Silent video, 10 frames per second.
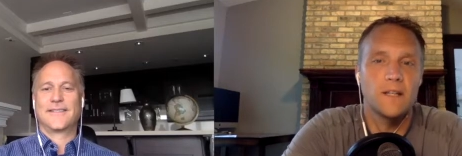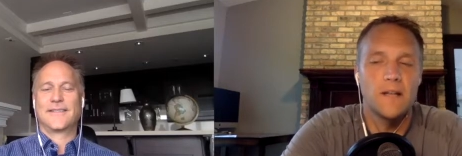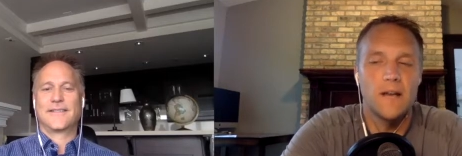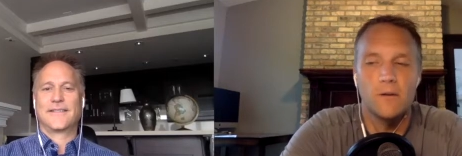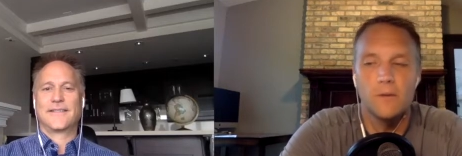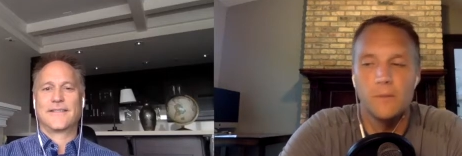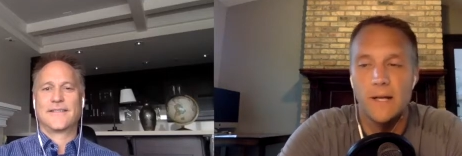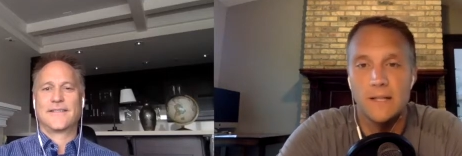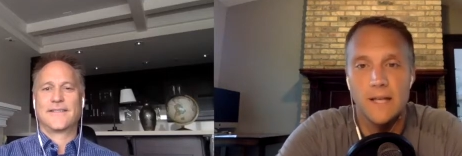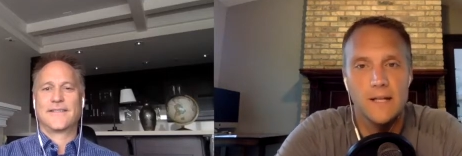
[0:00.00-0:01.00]
Speaker 1: not only
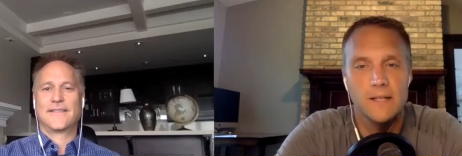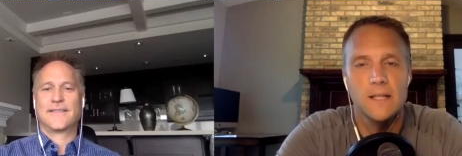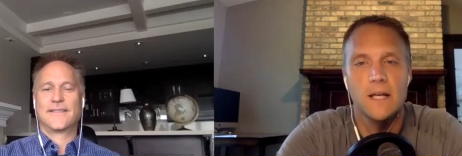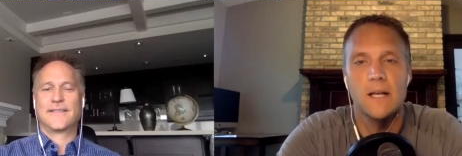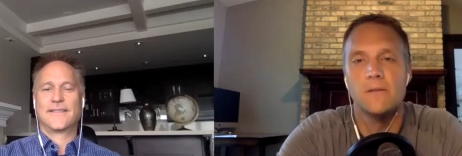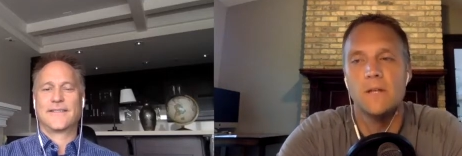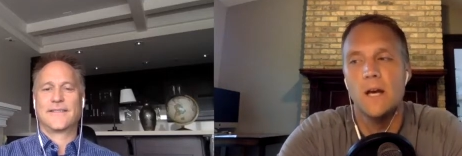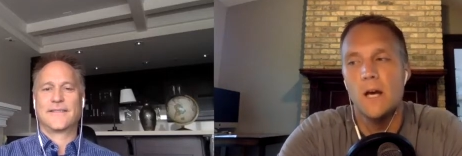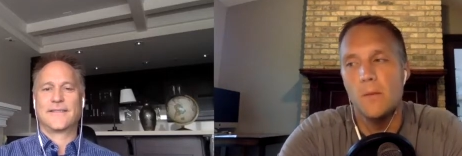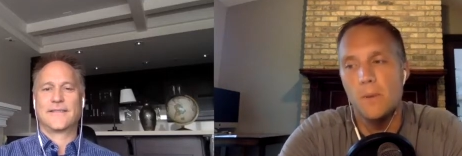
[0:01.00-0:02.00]
my tenants' lives,
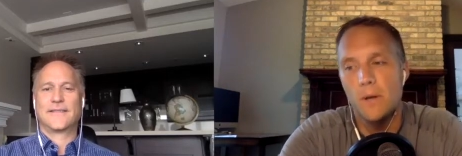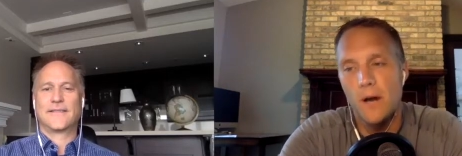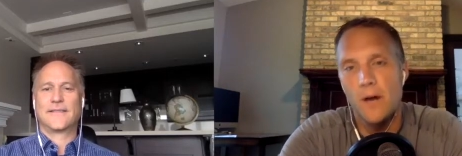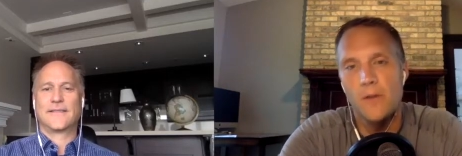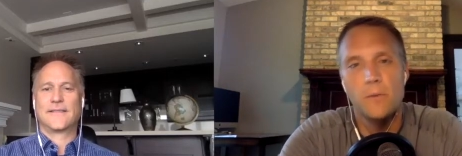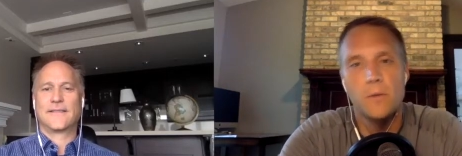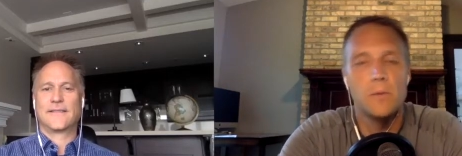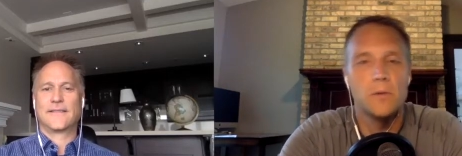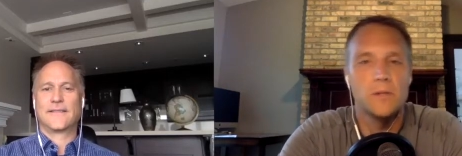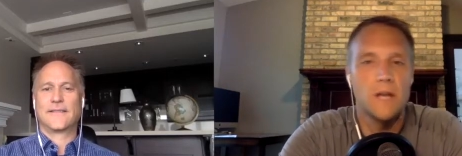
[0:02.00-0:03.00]
but other
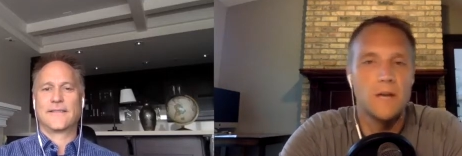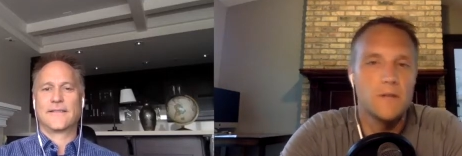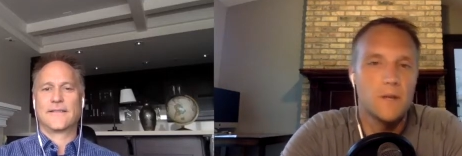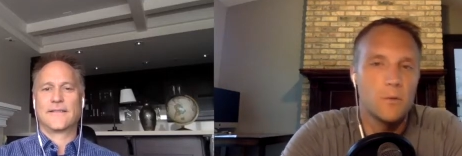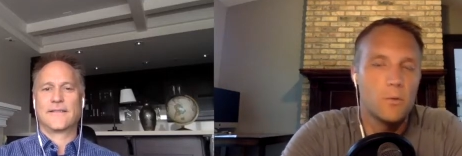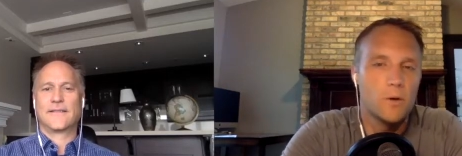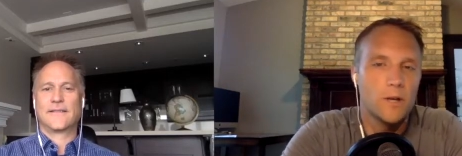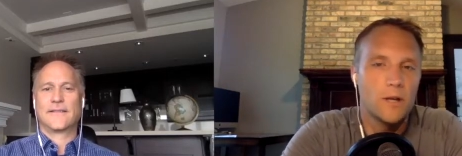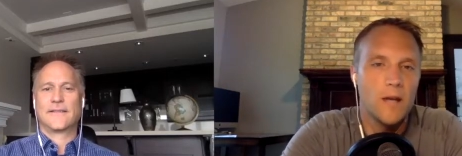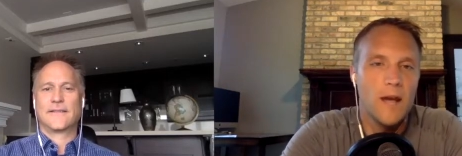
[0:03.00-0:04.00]
people's lives that are
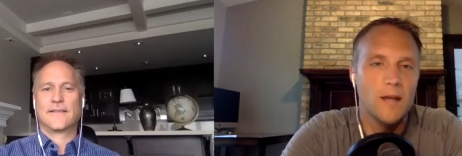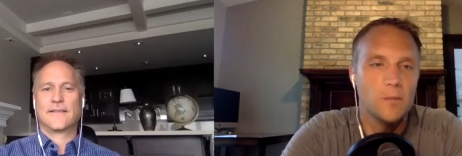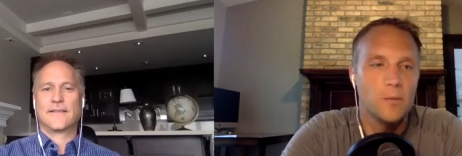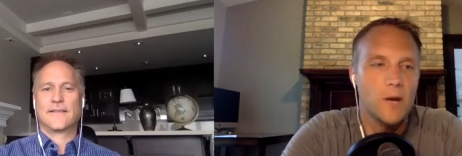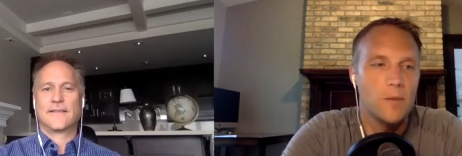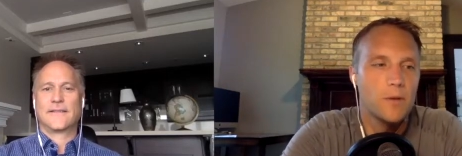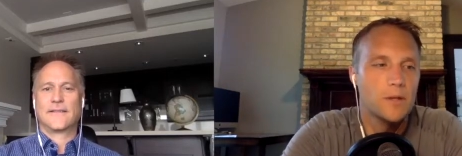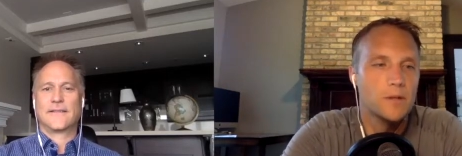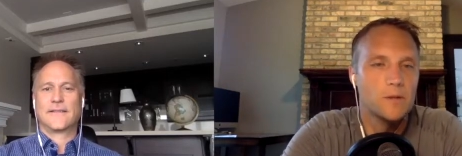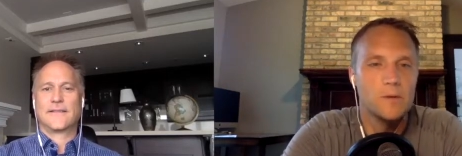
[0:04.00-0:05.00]
working at the
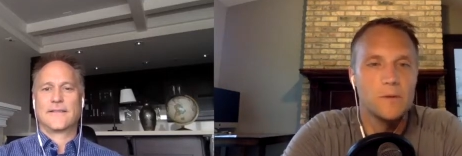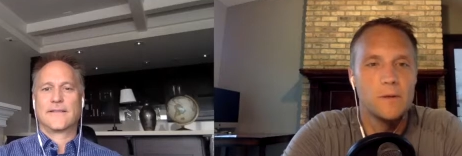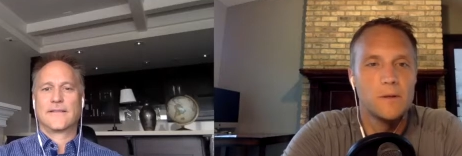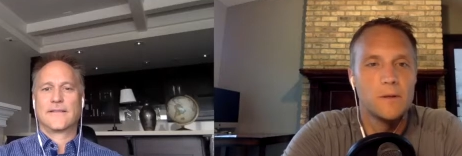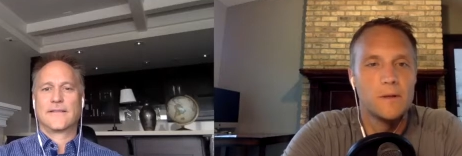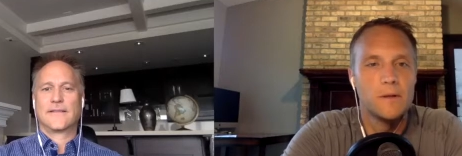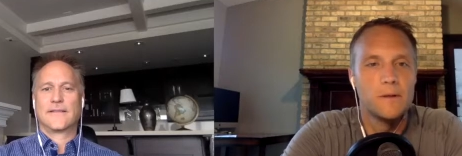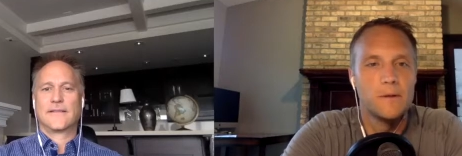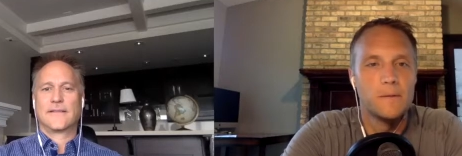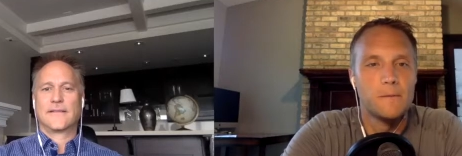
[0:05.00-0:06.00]
property too.
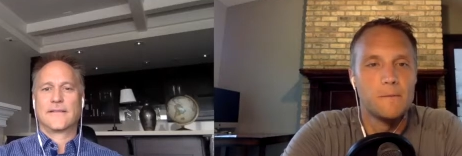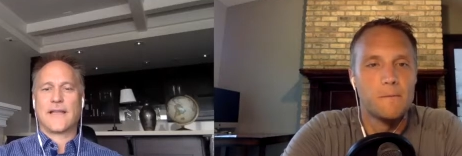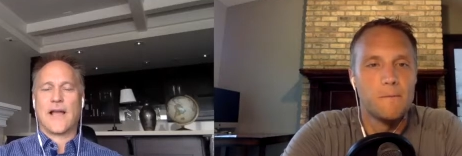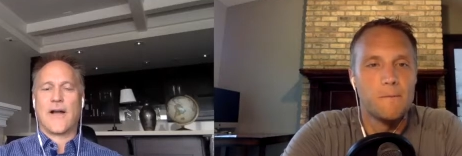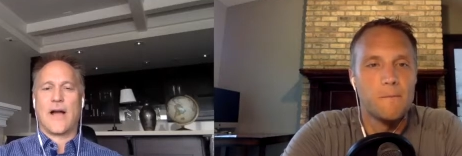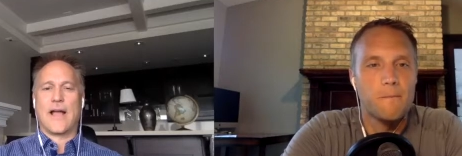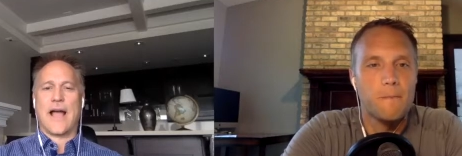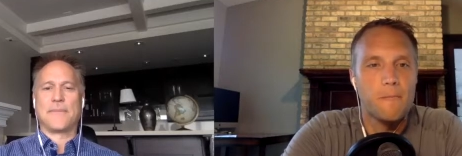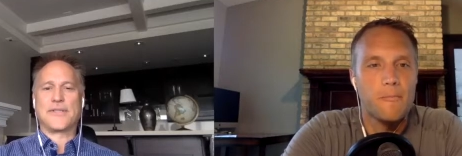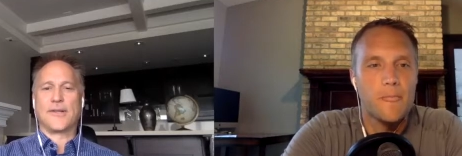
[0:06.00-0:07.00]
Speaker 2: Oh, I
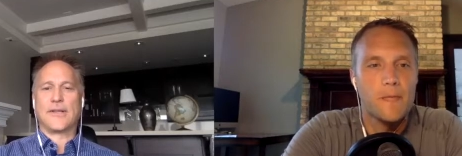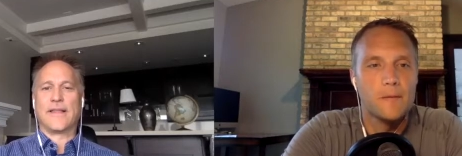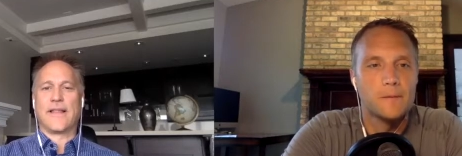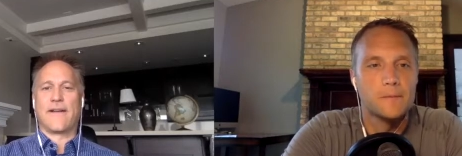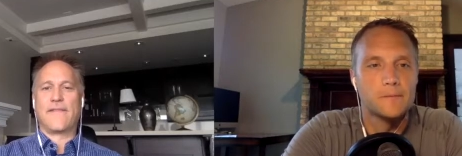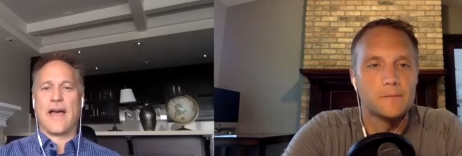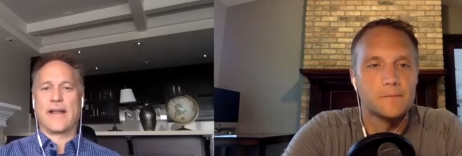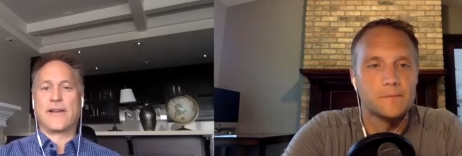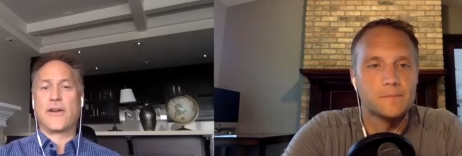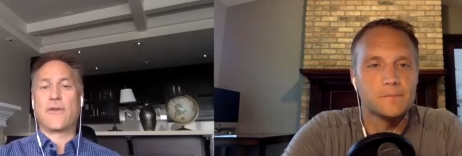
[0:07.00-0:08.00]
absolutely love that. And
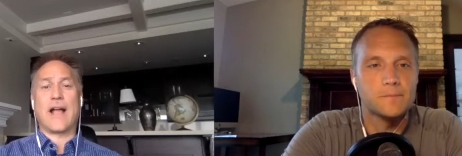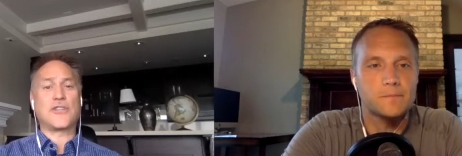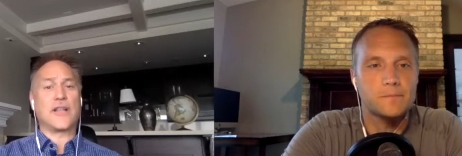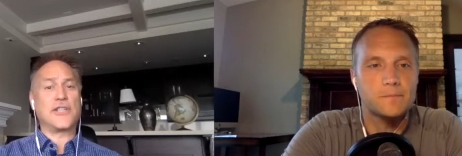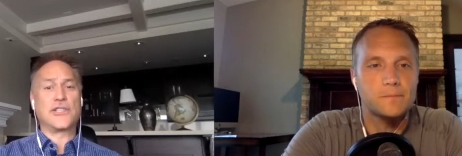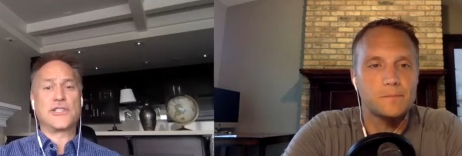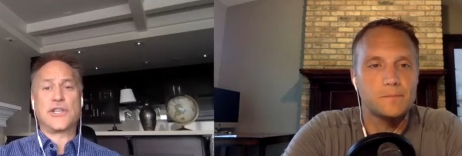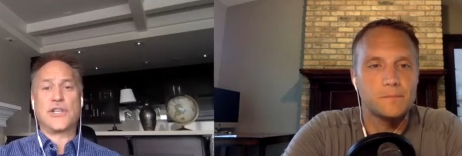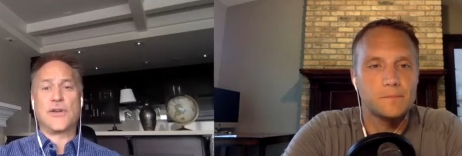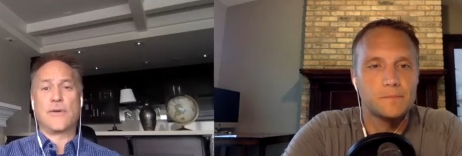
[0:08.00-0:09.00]
congratulations to
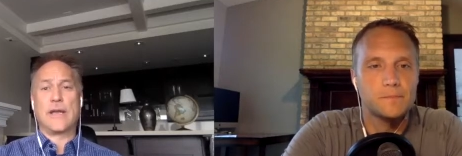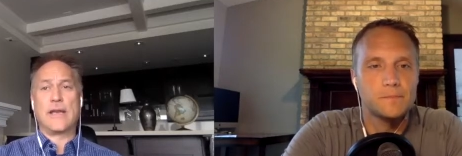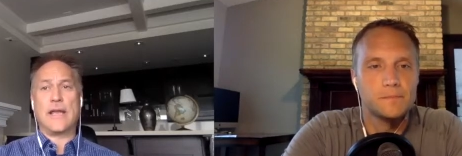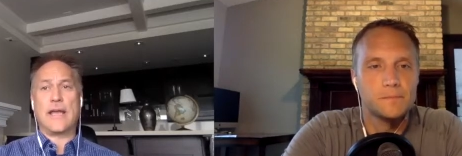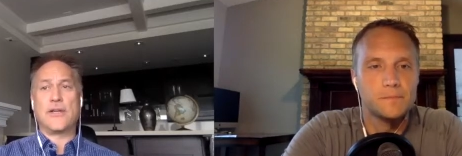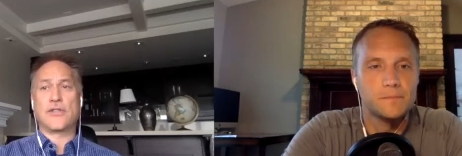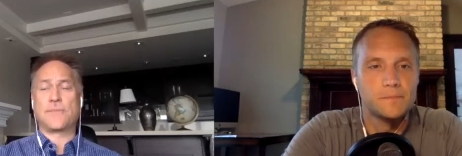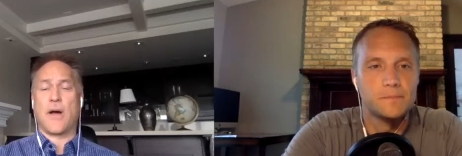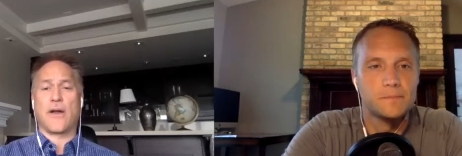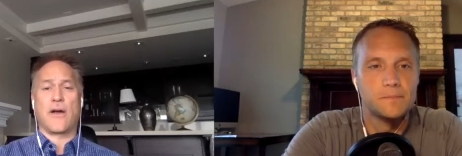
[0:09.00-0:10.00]
you. And, and you're
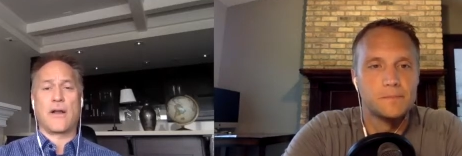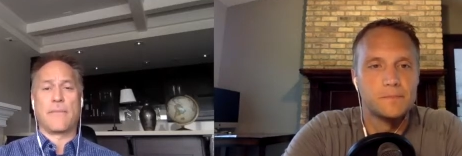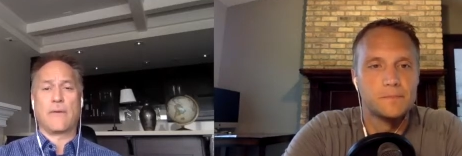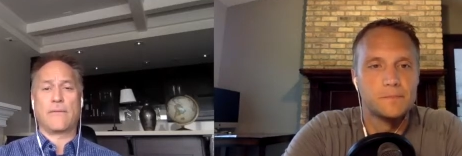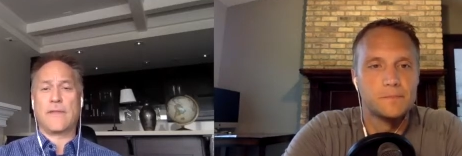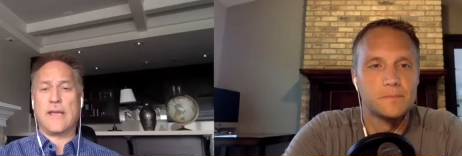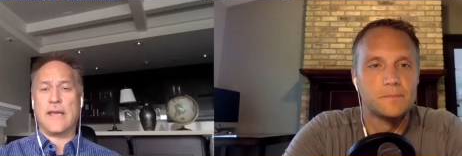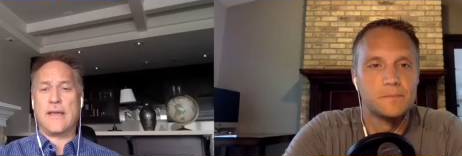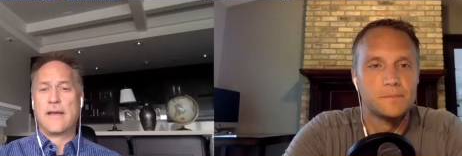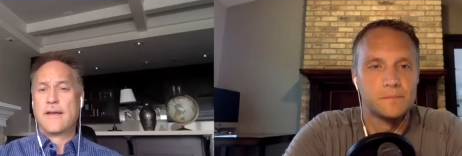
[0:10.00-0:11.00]
spot on about the,
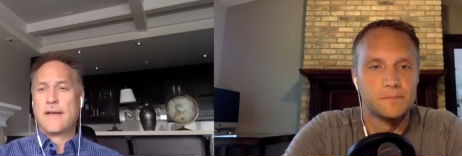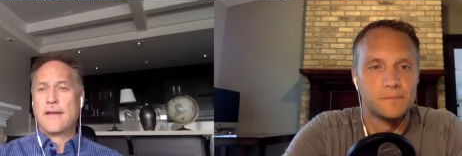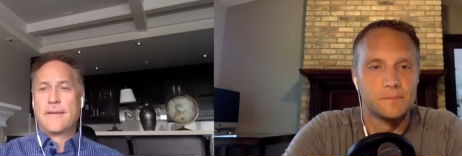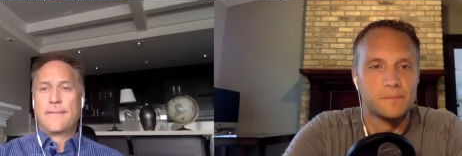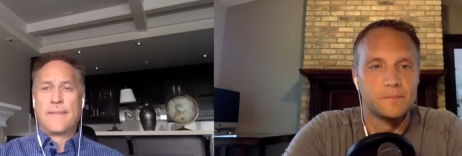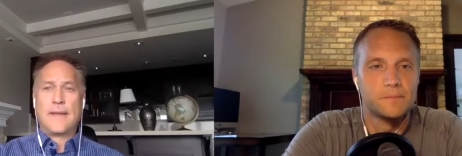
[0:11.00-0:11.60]
the